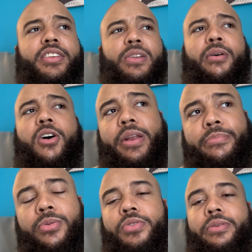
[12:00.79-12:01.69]
the party
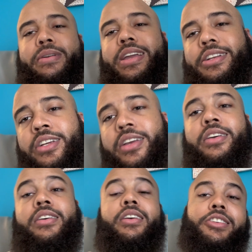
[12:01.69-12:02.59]
pool, the beach,
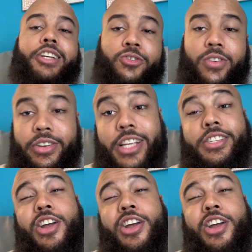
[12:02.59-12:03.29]
just